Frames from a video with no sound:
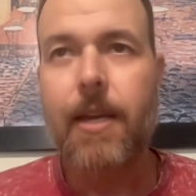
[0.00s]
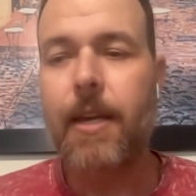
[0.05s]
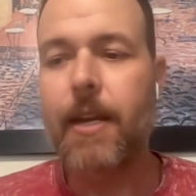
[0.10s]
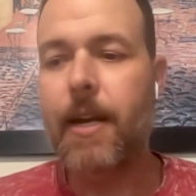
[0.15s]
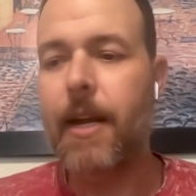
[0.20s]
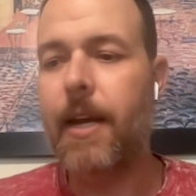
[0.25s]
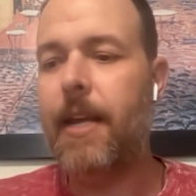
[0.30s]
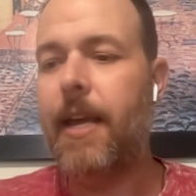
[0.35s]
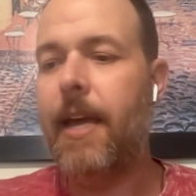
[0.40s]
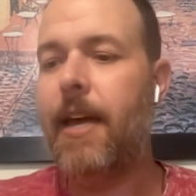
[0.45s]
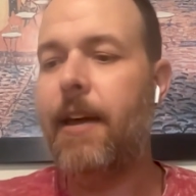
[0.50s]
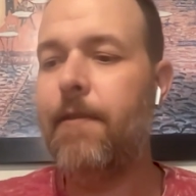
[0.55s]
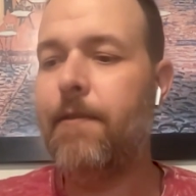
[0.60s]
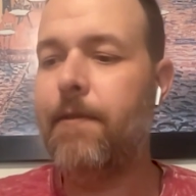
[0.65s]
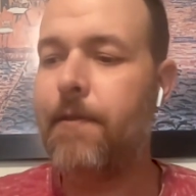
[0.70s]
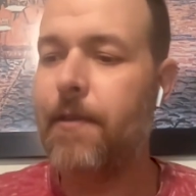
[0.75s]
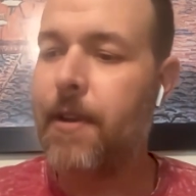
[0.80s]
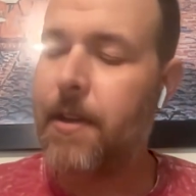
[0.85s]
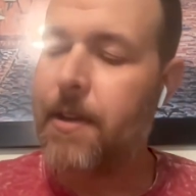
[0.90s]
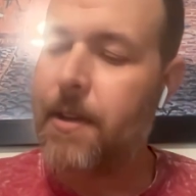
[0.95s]
and I'd
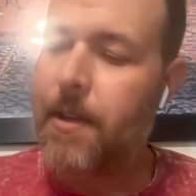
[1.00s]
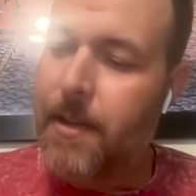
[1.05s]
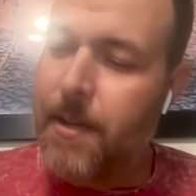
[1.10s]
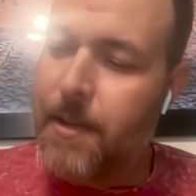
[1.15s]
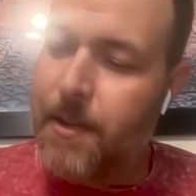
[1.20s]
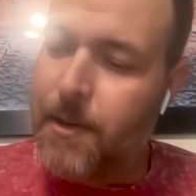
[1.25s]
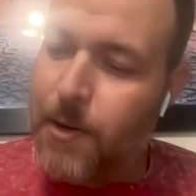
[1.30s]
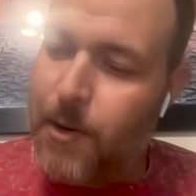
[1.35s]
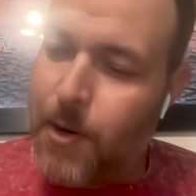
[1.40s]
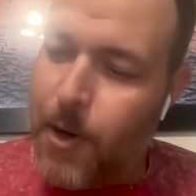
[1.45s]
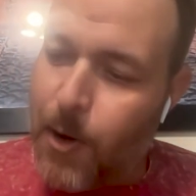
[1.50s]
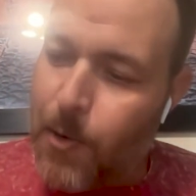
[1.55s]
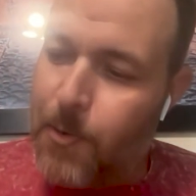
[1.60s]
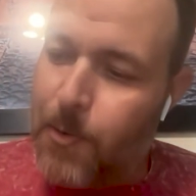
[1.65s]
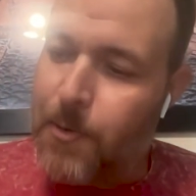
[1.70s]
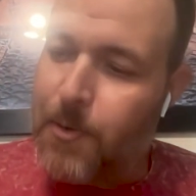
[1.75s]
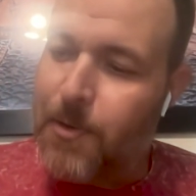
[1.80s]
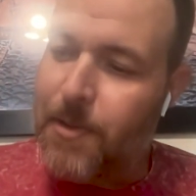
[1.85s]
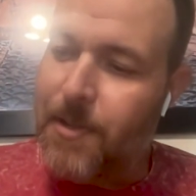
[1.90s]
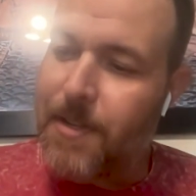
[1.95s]
have
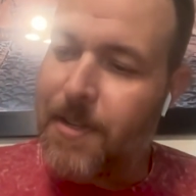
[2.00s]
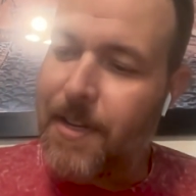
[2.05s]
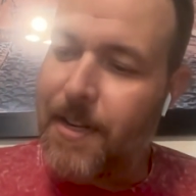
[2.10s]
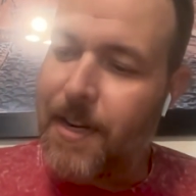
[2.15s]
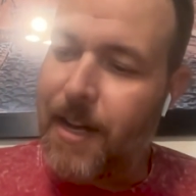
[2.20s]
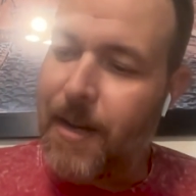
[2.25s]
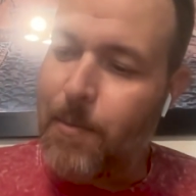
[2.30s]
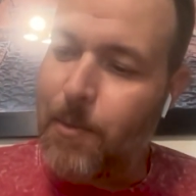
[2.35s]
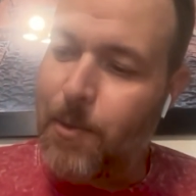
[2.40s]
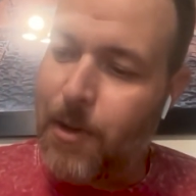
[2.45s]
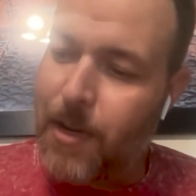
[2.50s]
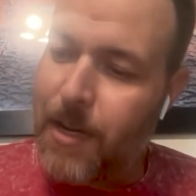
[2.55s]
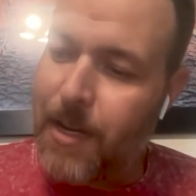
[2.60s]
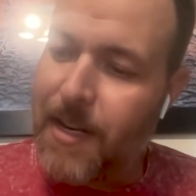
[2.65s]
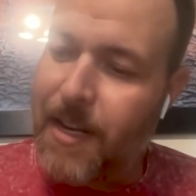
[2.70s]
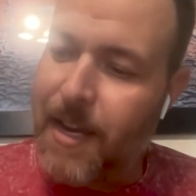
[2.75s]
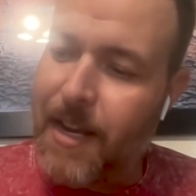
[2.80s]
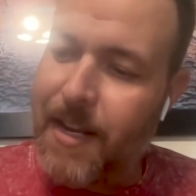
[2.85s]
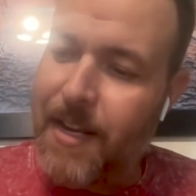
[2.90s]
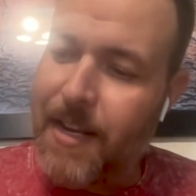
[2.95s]
notes, and I'm looking
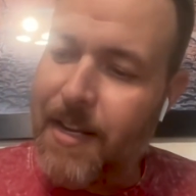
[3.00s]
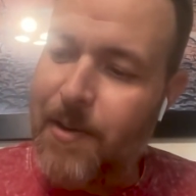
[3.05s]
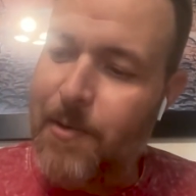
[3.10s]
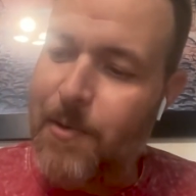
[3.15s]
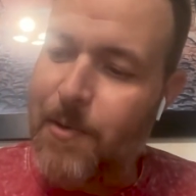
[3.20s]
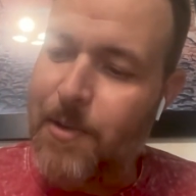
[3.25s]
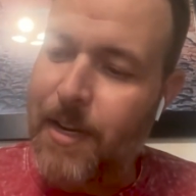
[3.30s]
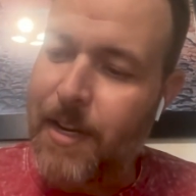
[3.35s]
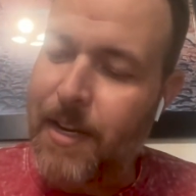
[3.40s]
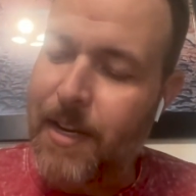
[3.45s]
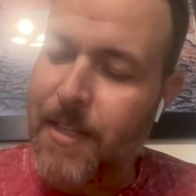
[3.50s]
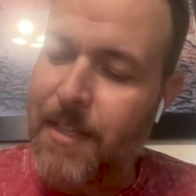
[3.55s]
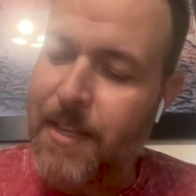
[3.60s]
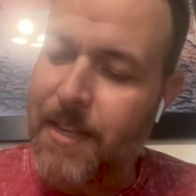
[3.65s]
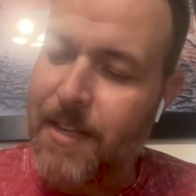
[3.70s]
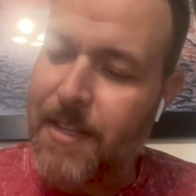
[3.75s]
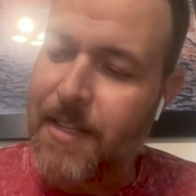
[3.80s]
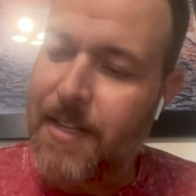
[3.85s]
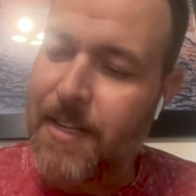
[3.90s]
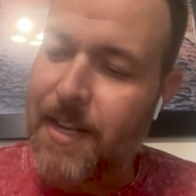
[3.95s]
at it, and it was like at the
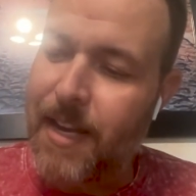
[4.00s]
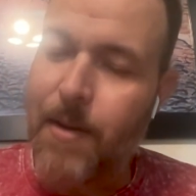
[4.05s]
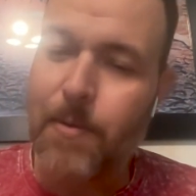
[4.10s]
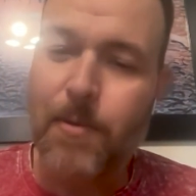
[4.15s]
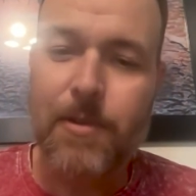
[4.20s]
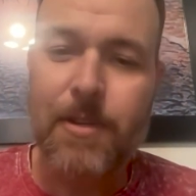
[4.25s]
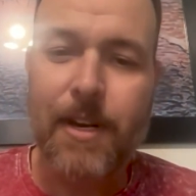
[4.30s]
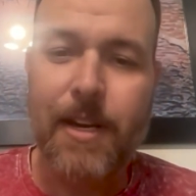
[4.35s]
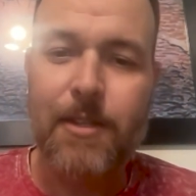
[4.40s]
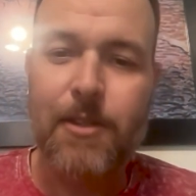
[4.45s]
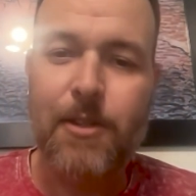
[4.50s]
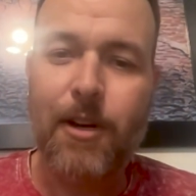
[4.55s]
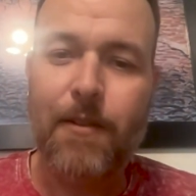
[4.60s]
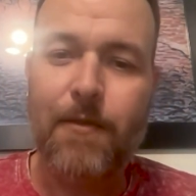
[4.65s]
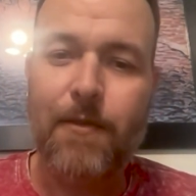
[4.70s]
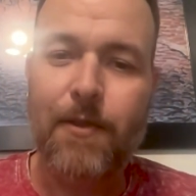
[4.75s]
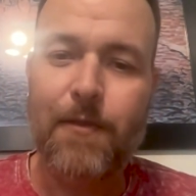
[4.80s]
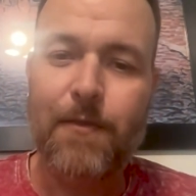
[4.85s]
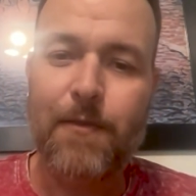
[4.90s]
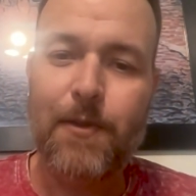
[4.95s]
end of the day, it was like I saw it
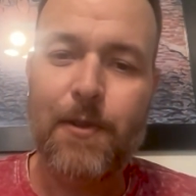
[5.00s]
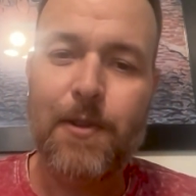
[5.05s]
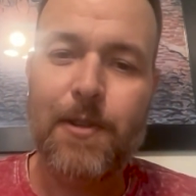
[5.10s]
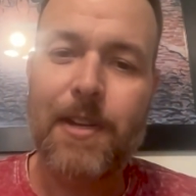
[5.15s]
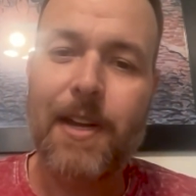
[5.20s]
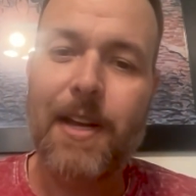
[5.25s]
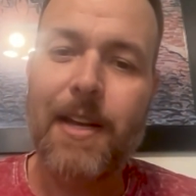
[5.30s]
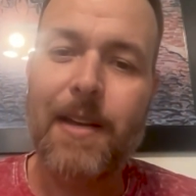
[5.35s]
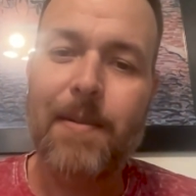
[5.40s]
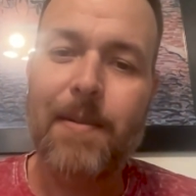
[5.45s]
for the first time.